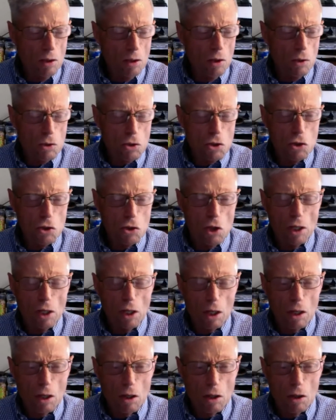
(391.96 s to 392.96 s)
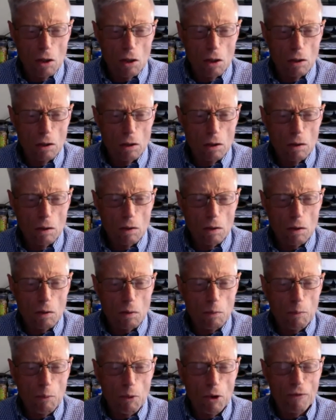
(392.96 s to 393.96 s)
aesthetic
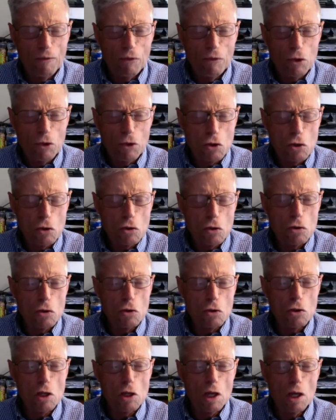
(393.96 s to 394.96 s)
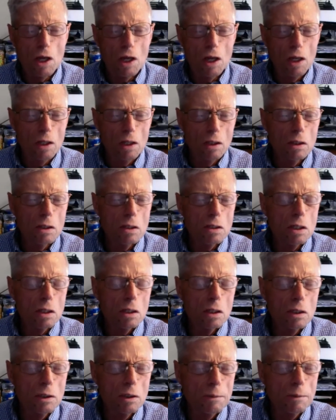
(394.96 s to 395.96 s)
preferences, and
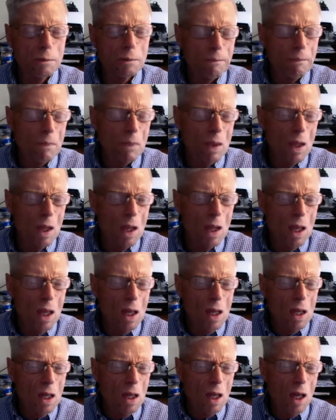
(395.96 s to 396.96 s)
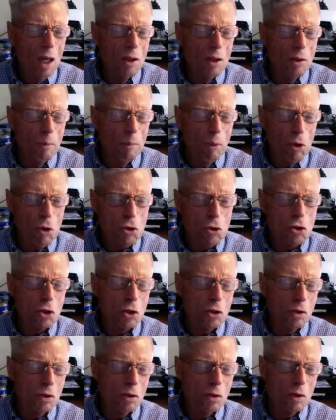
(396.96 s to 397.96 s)
the
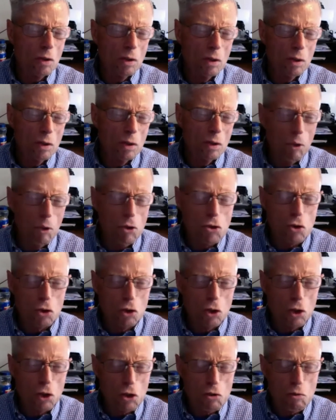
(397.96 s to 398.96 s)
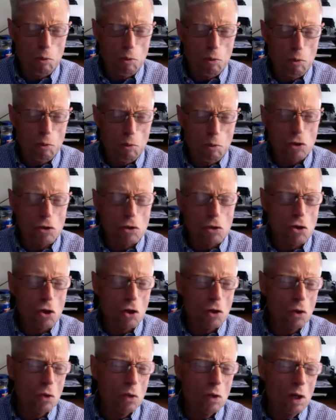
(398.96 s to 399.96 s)
personal, you know, personal expression.
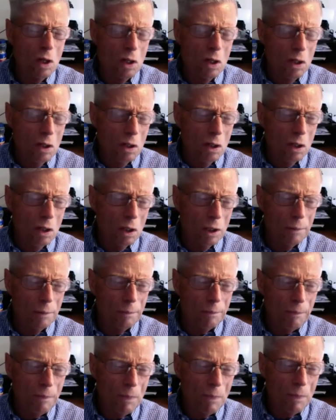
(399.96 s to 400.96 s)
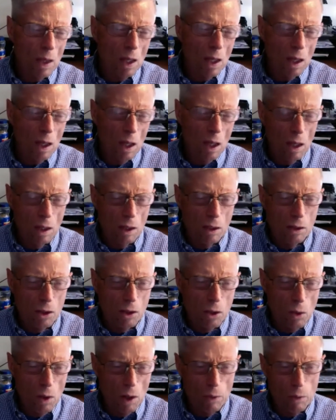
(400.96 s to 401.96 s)
So, you
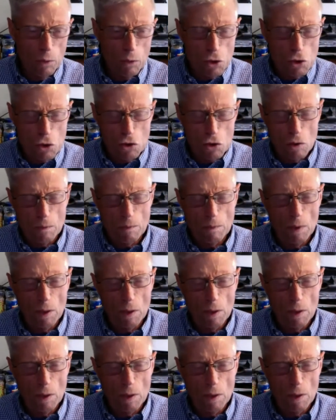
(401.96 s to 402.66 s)
know, I was